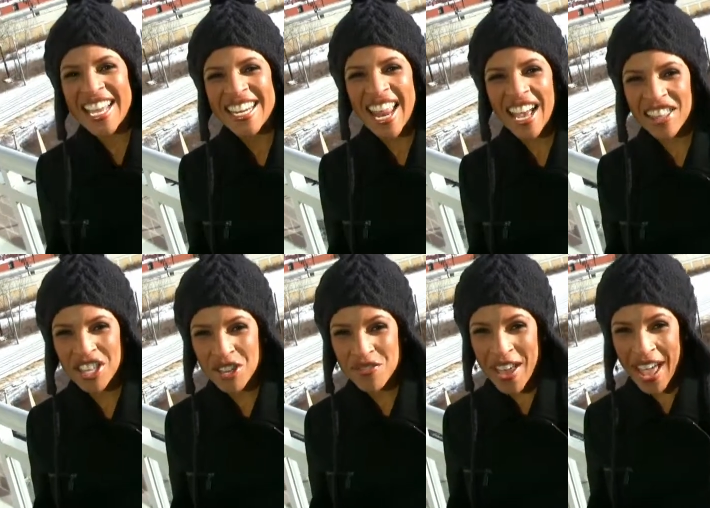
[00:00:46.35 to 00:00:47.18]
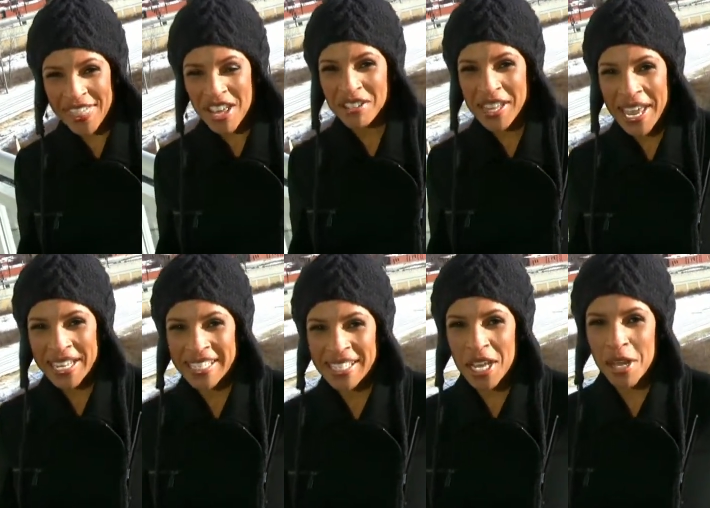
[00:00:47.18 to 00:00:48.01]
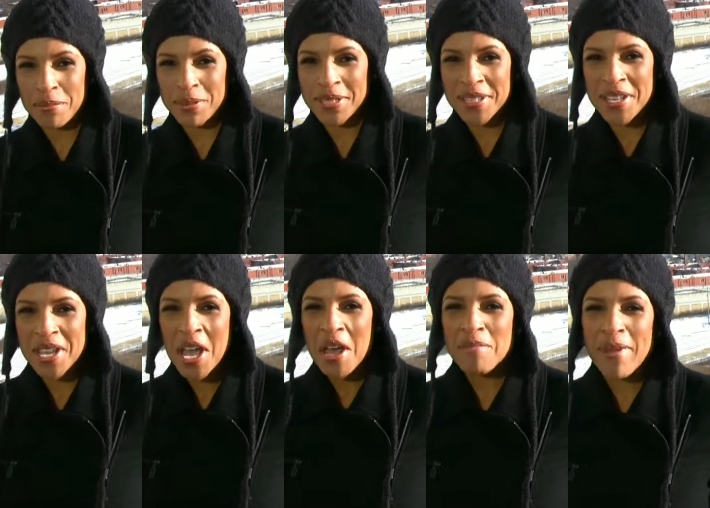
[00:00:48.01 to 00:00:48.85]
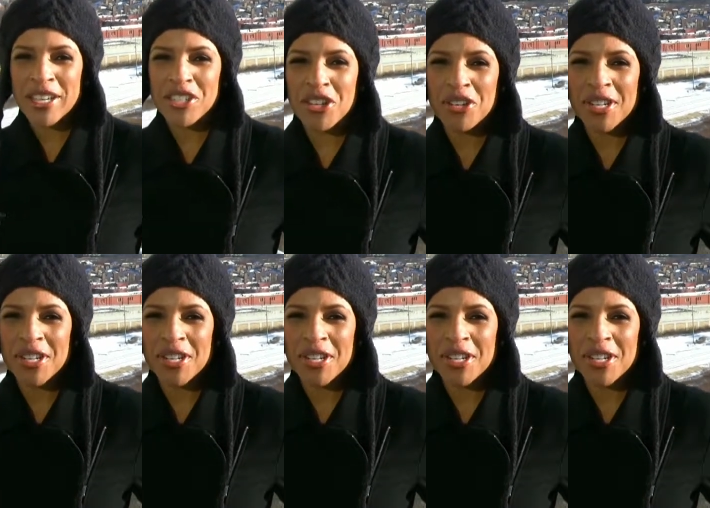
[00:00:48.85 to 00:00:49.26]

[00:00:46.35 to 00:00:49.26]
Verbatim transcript: Now that you've got those handy tips, make sure you